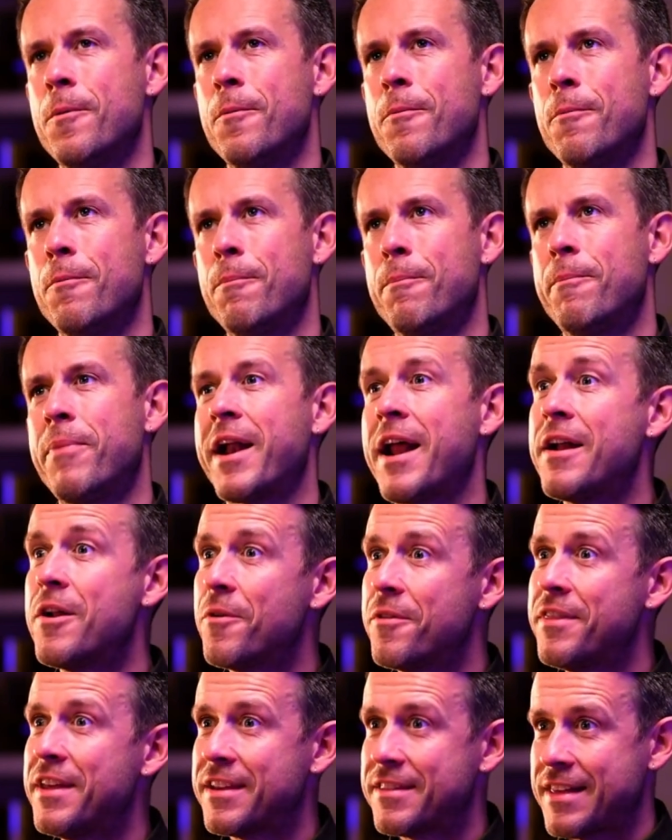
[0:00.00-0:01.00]
But I don't
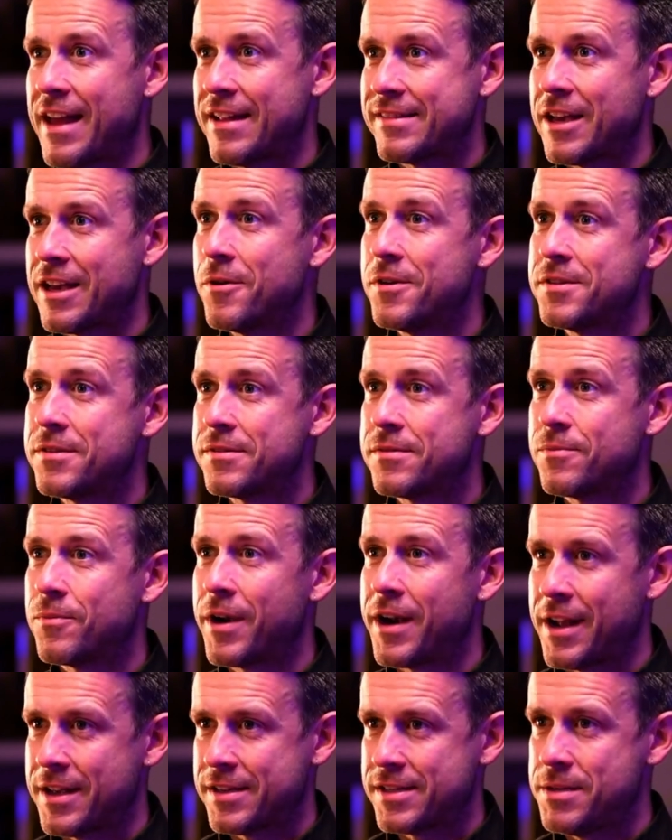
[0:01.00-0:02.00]
think that's always what
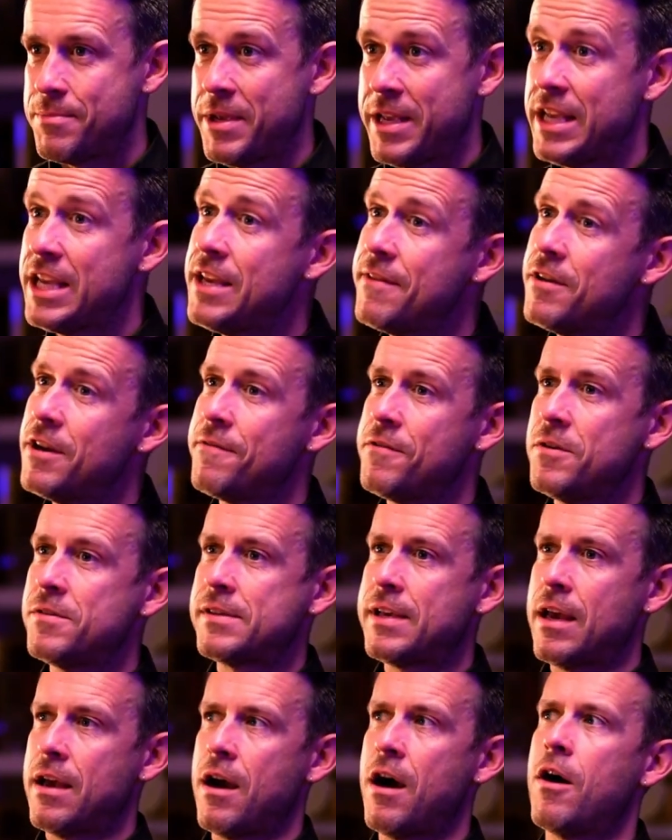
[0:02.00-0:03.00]
it has to be. Even if you
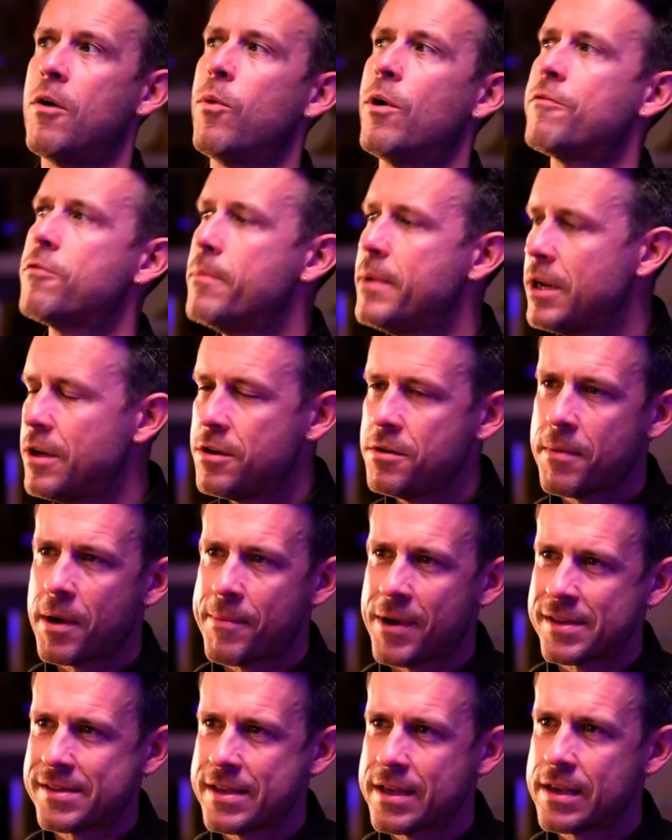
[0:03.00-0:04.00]
say, oh, well, for me to do my
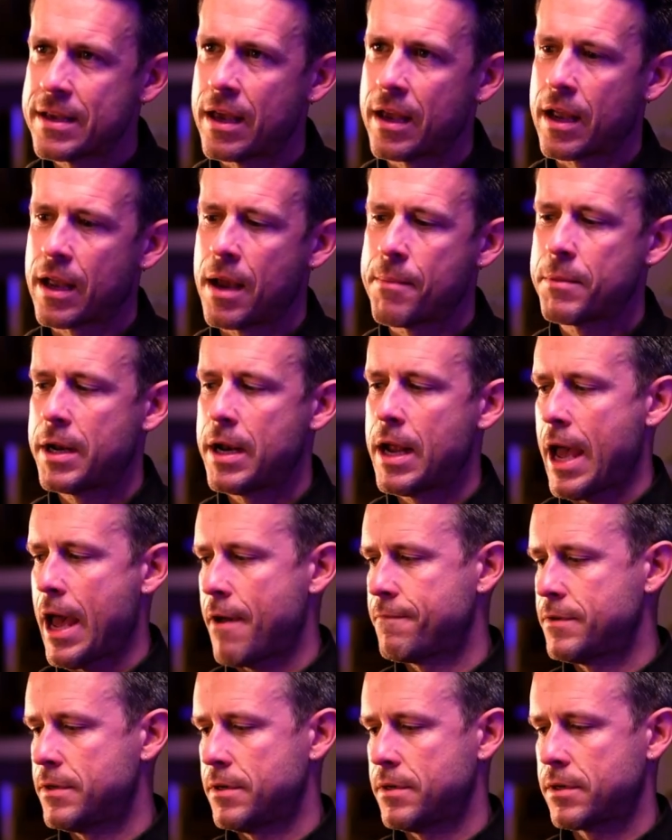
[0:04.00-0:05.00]
best thinking, I'm going to
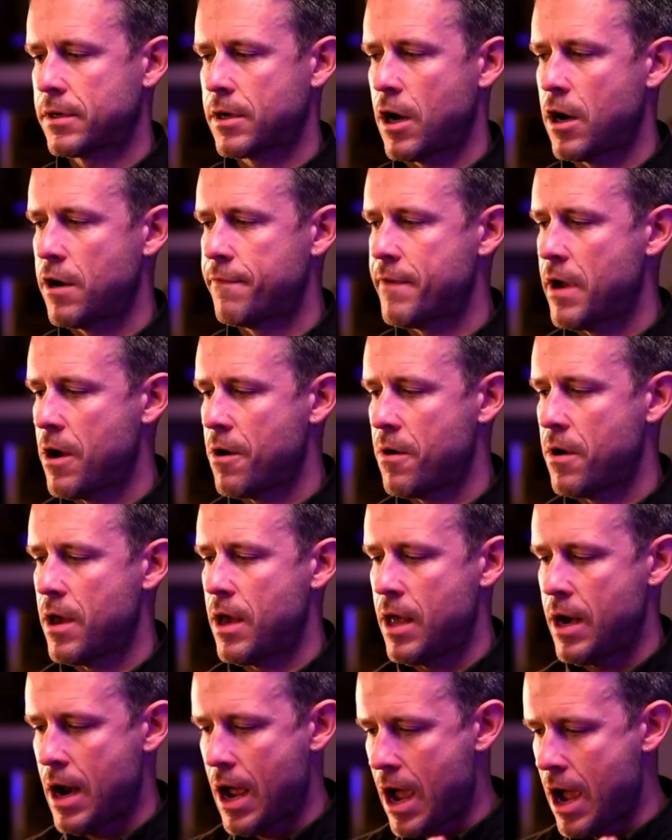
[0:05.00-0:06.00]
have to carve out
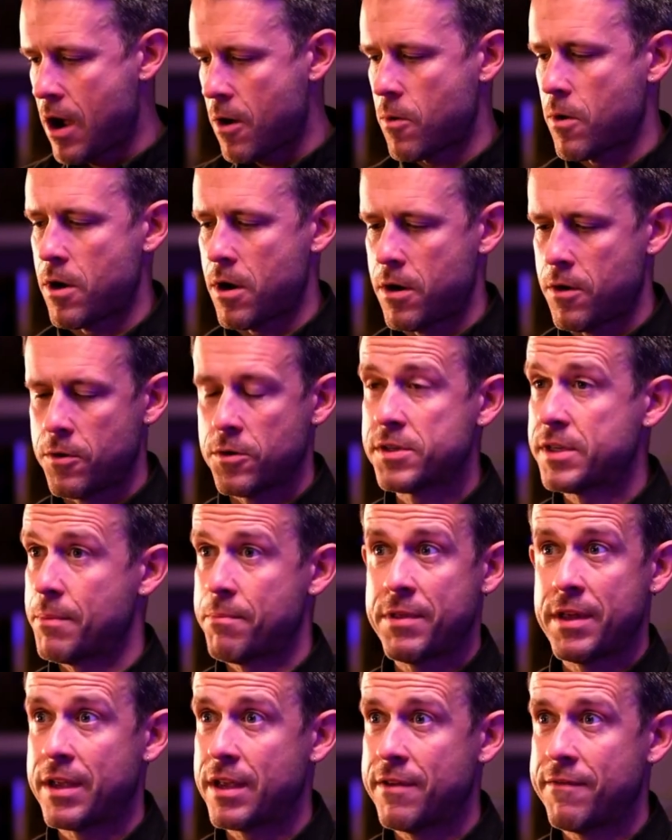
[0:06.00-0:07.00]
an hour or
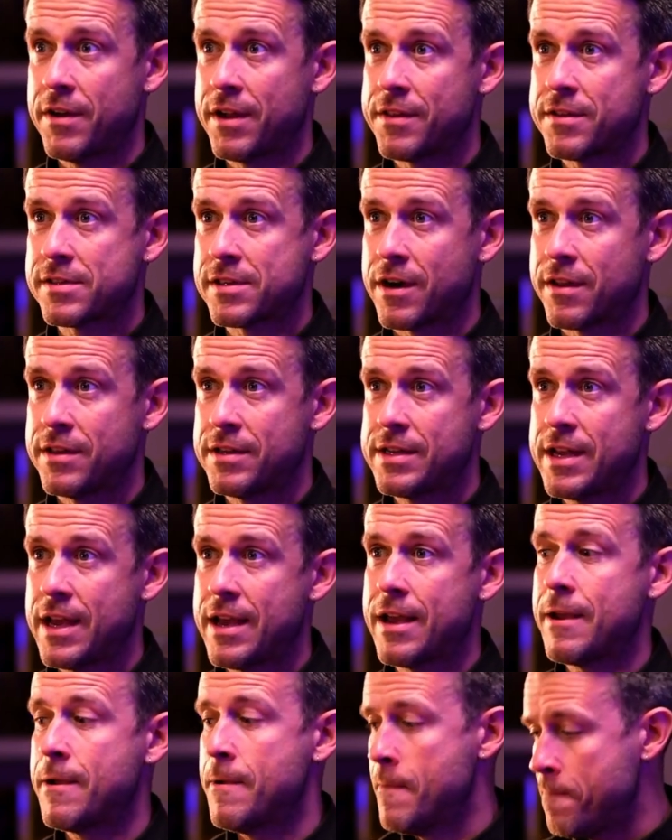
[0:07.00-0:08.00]
something, even at the start of the
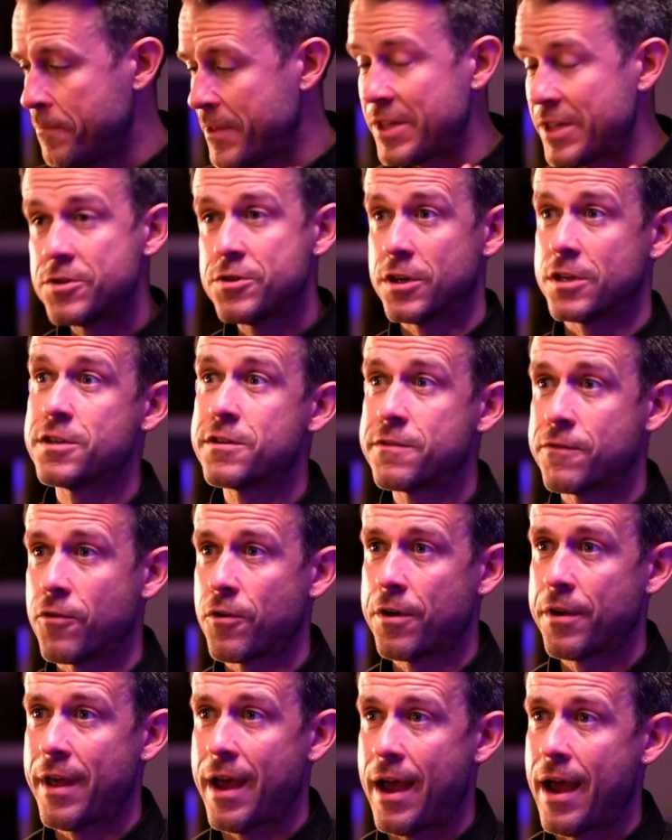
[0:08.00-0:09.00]
day, that's just
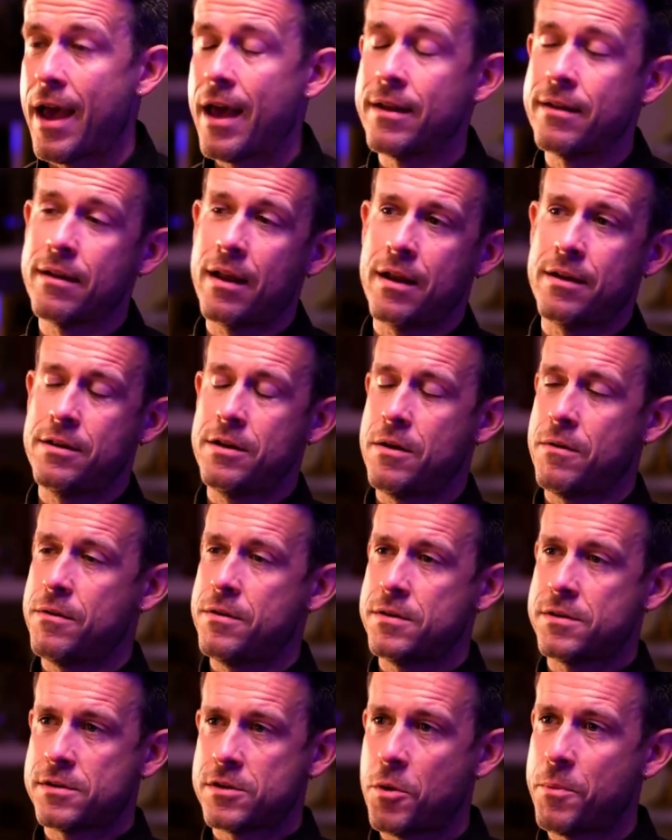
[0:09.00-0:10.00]
for that. And you know,
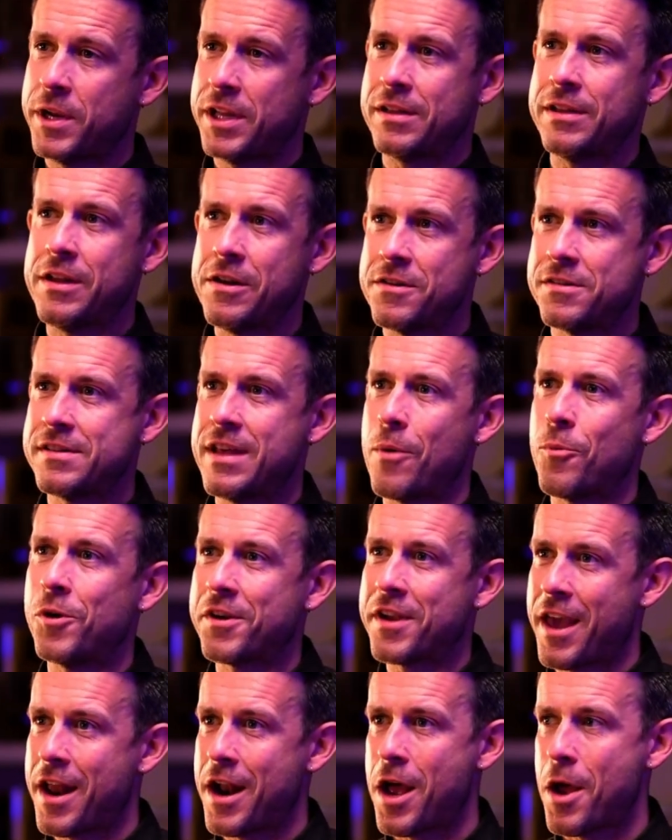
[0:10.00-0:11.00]
there's so many leaders that will
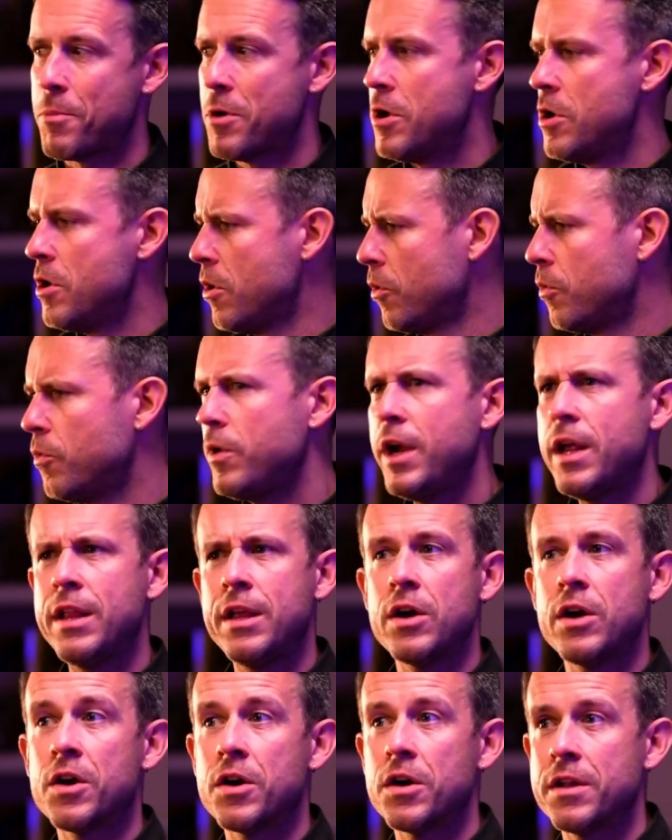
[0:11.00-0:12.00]
get up
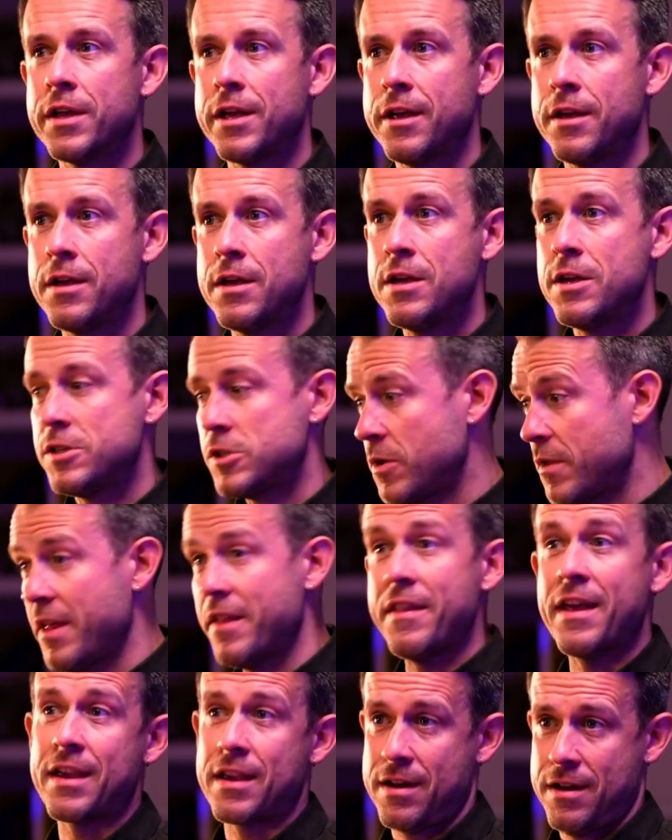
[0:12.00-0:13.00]
really early so that
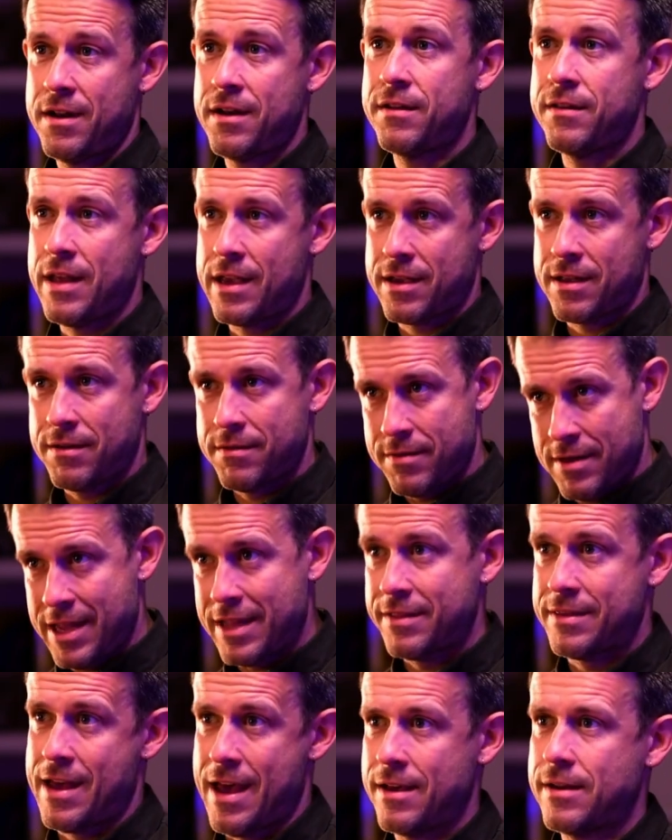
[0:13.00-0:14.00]
they can
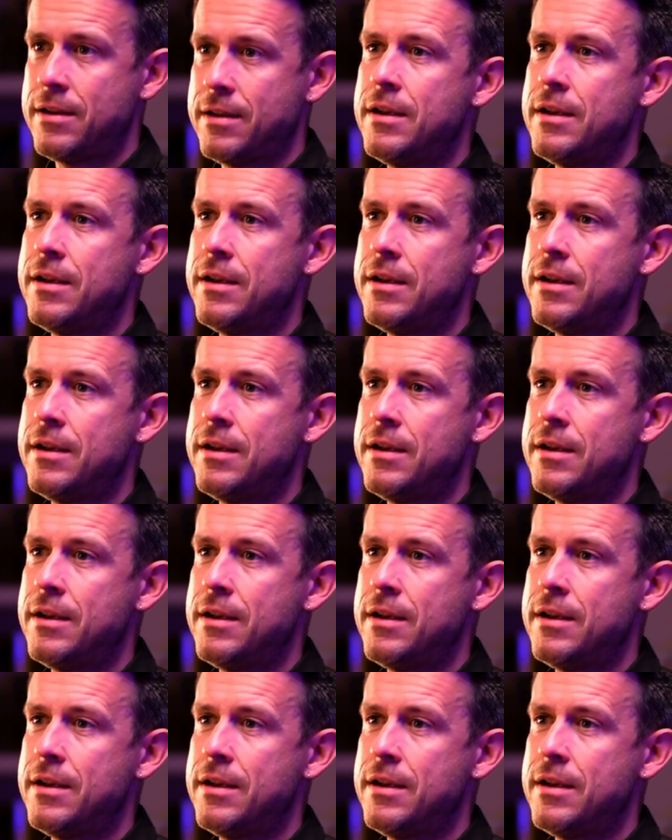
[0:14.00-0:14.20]
hit that.